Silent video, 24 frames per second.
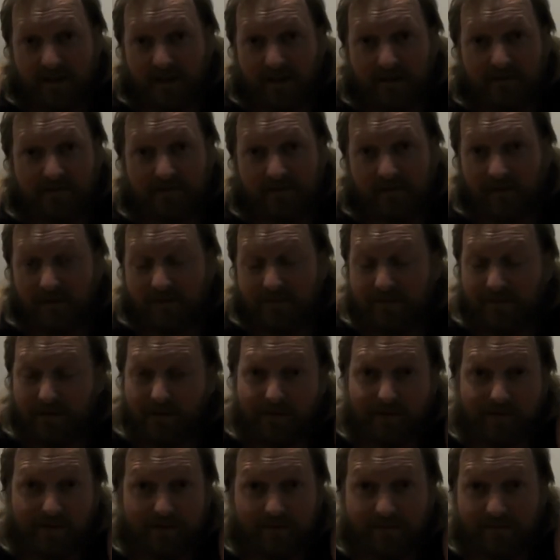of 5,
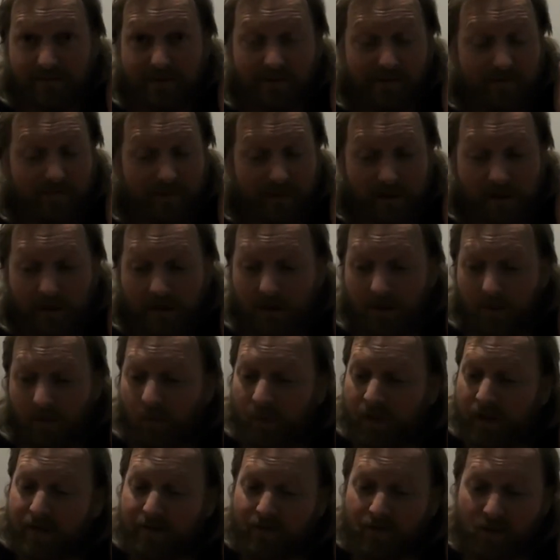5 out of 5,
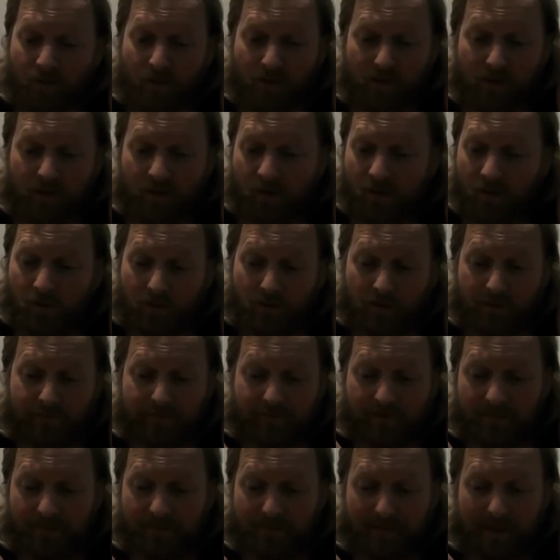whatever you want to call it.
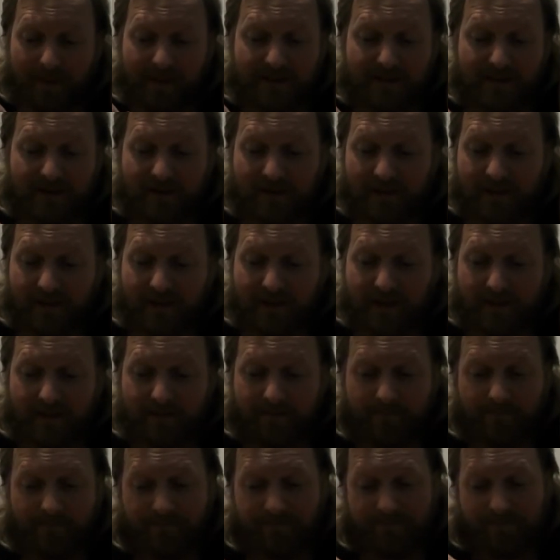If you're a black
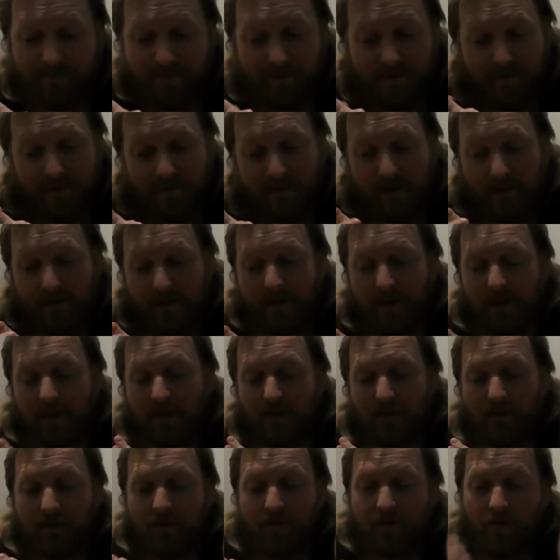drinker,
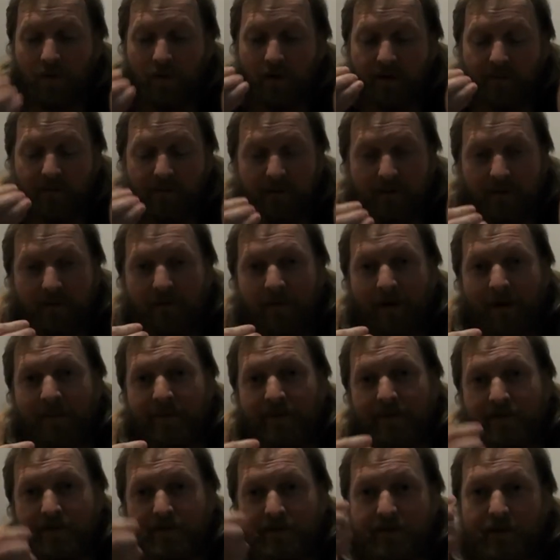you like a tiny bit of
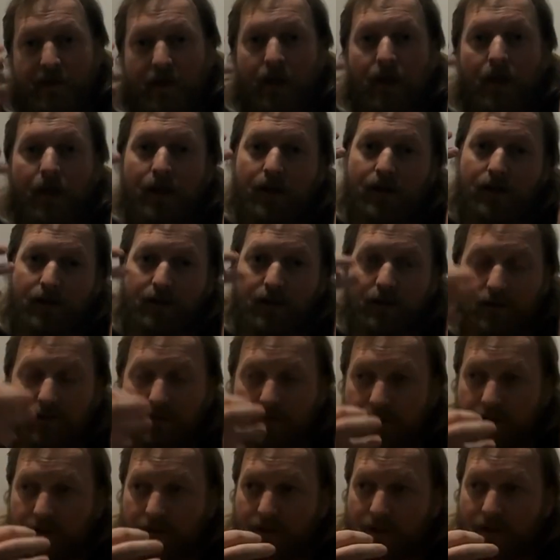rumminess,
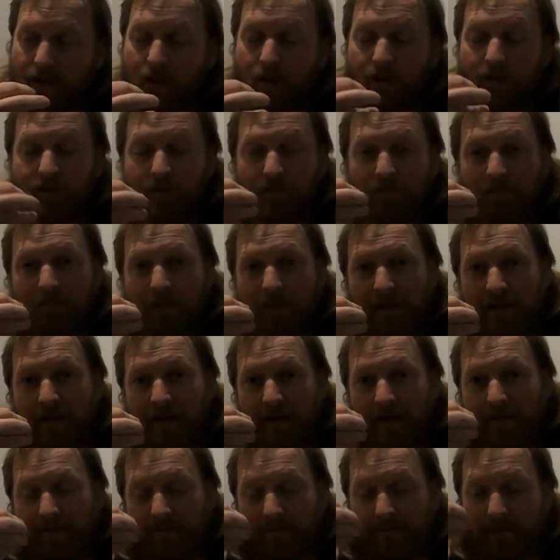you like the
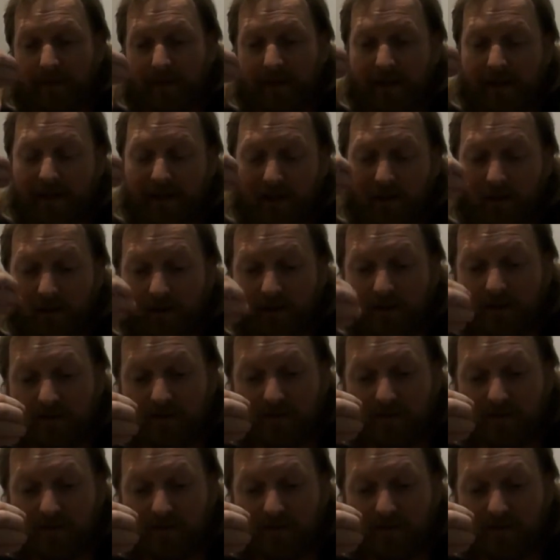bitter, and you like a